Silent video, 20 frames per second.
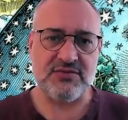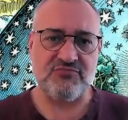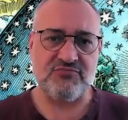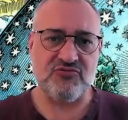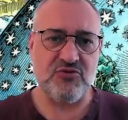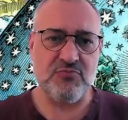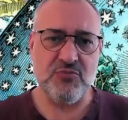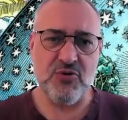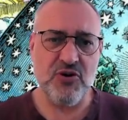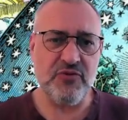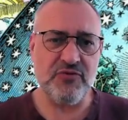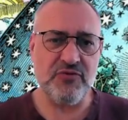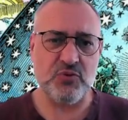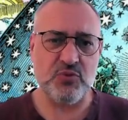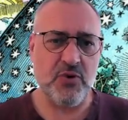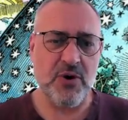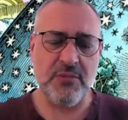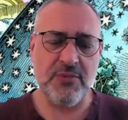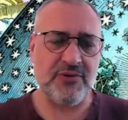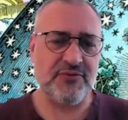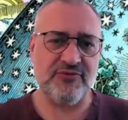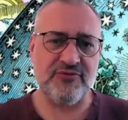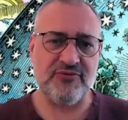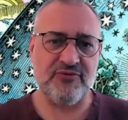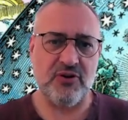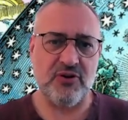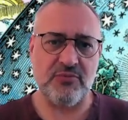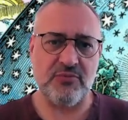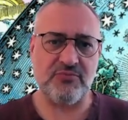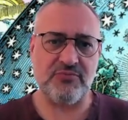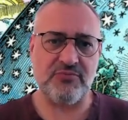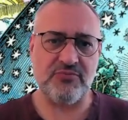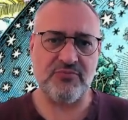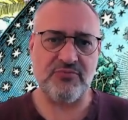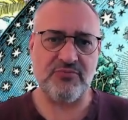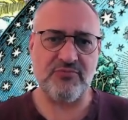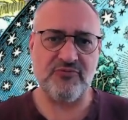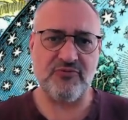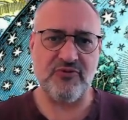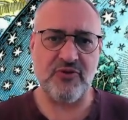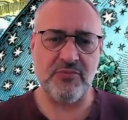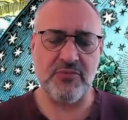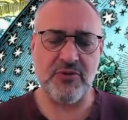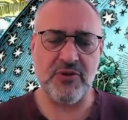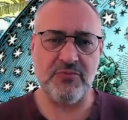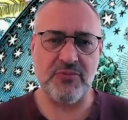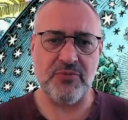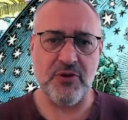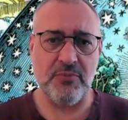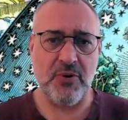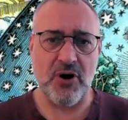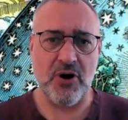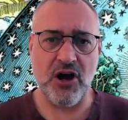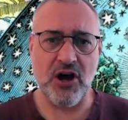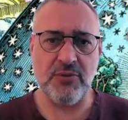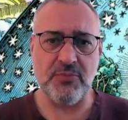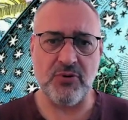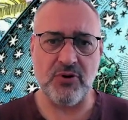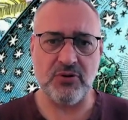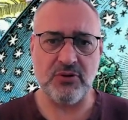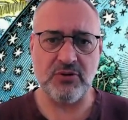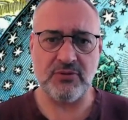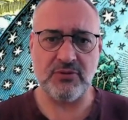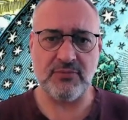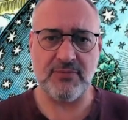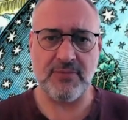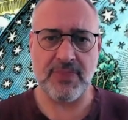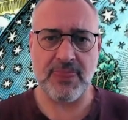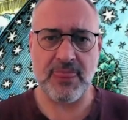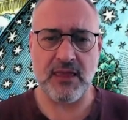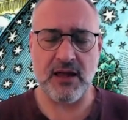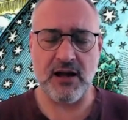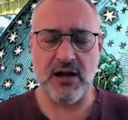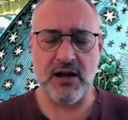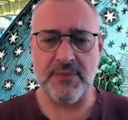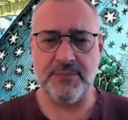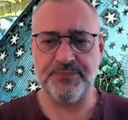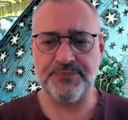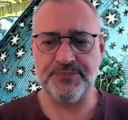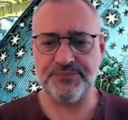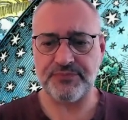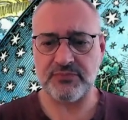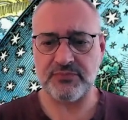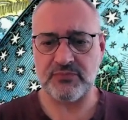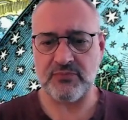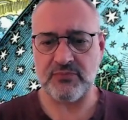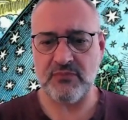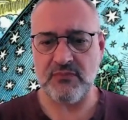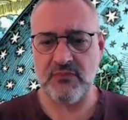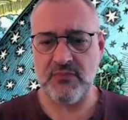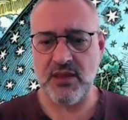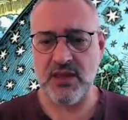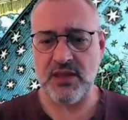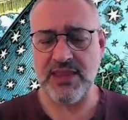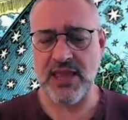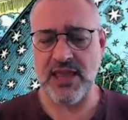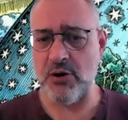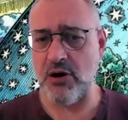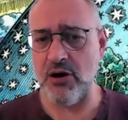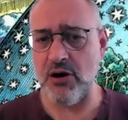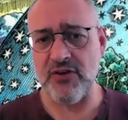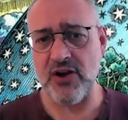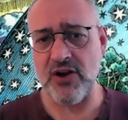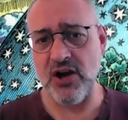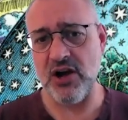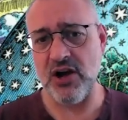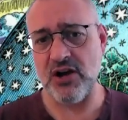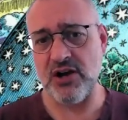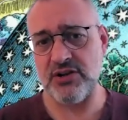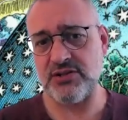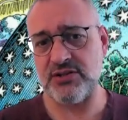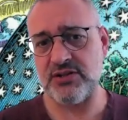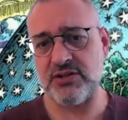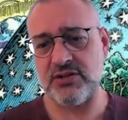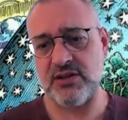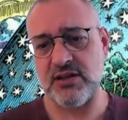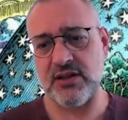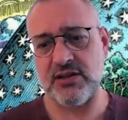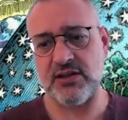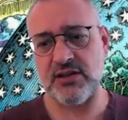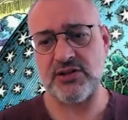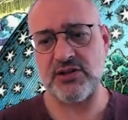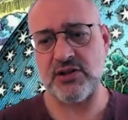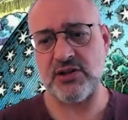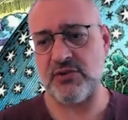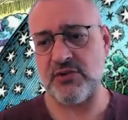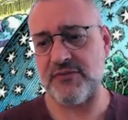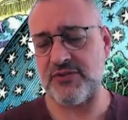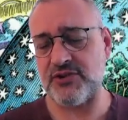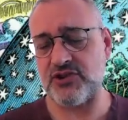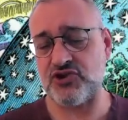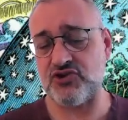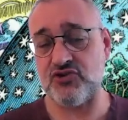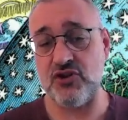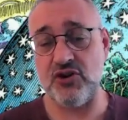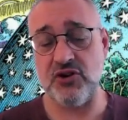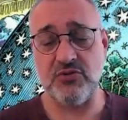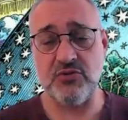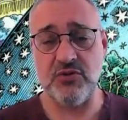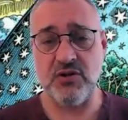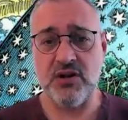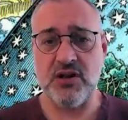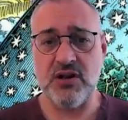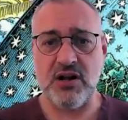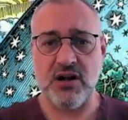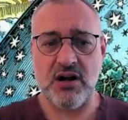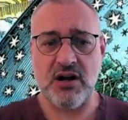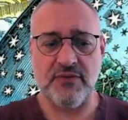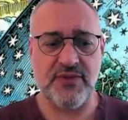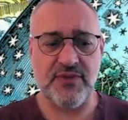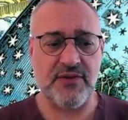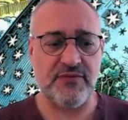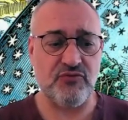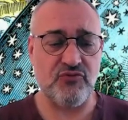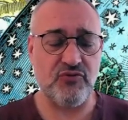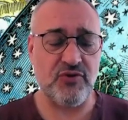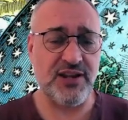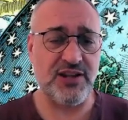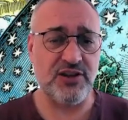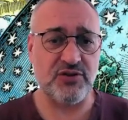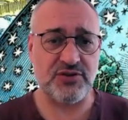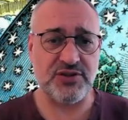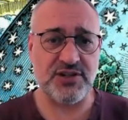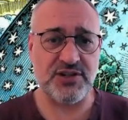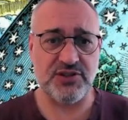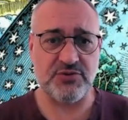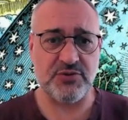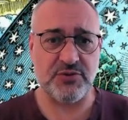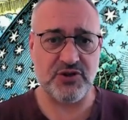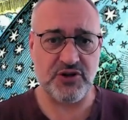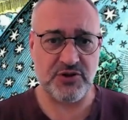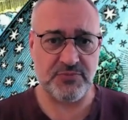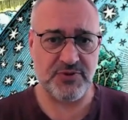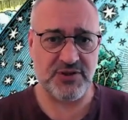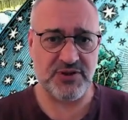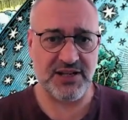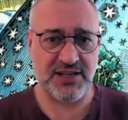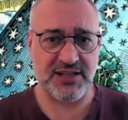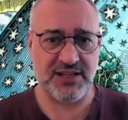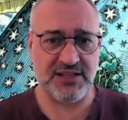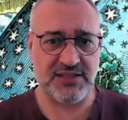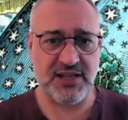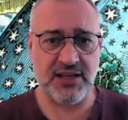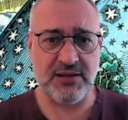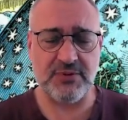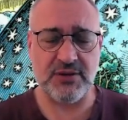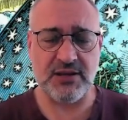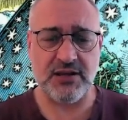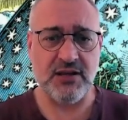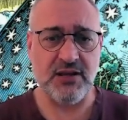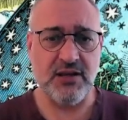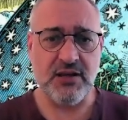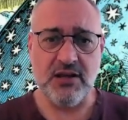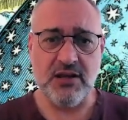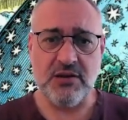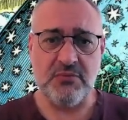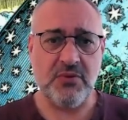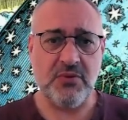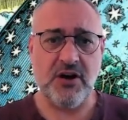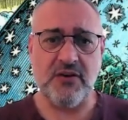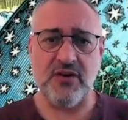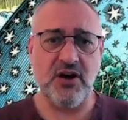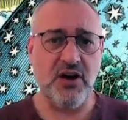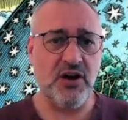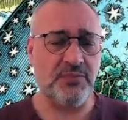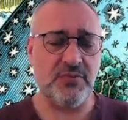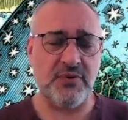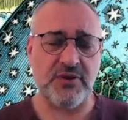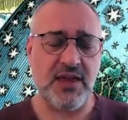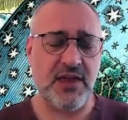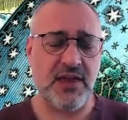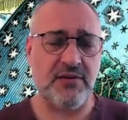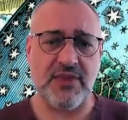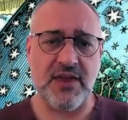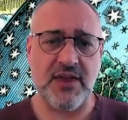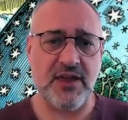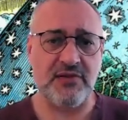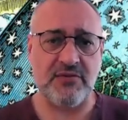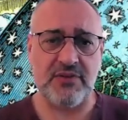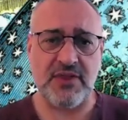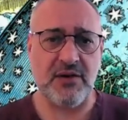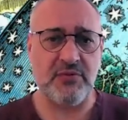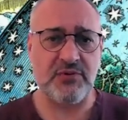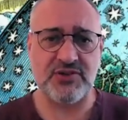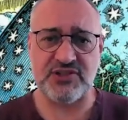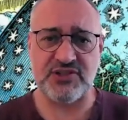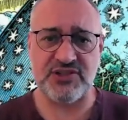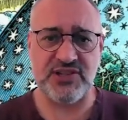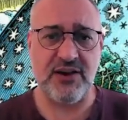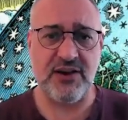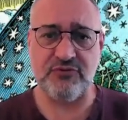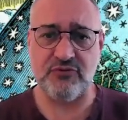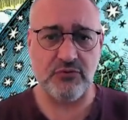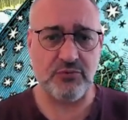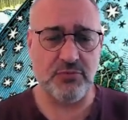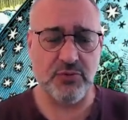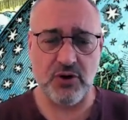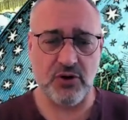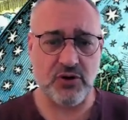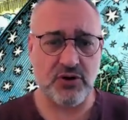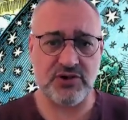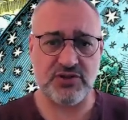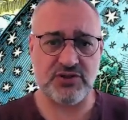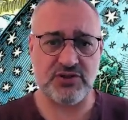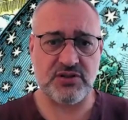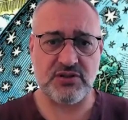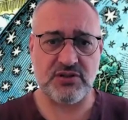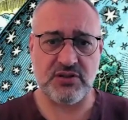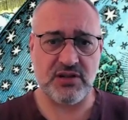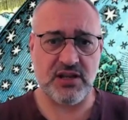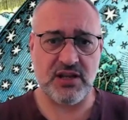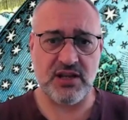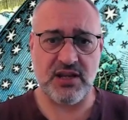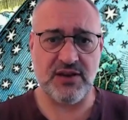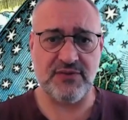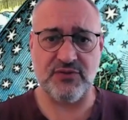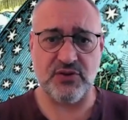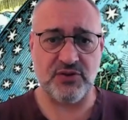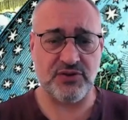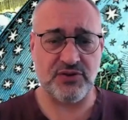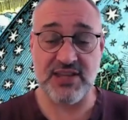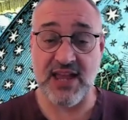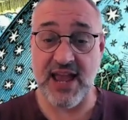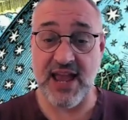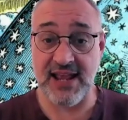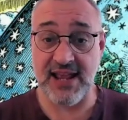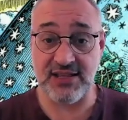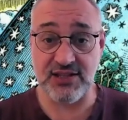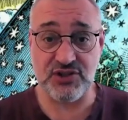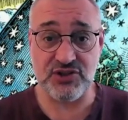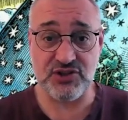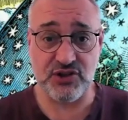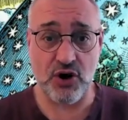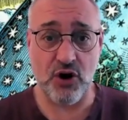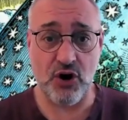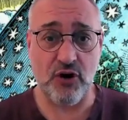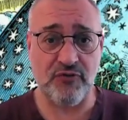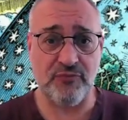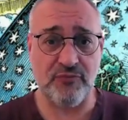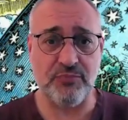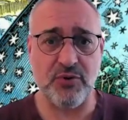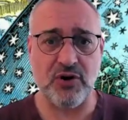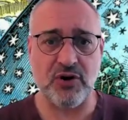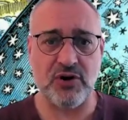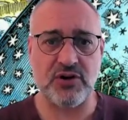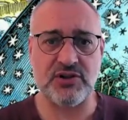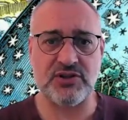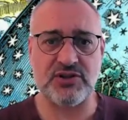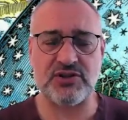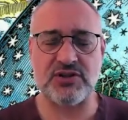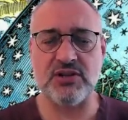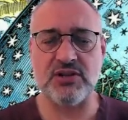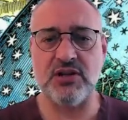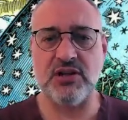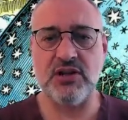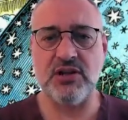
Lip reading: removed women from the Bible. Now I've heard, and I don't know if it's true. I've never really looked into it too particularly deeply, but I've heard. But there were several books, if not tens of books,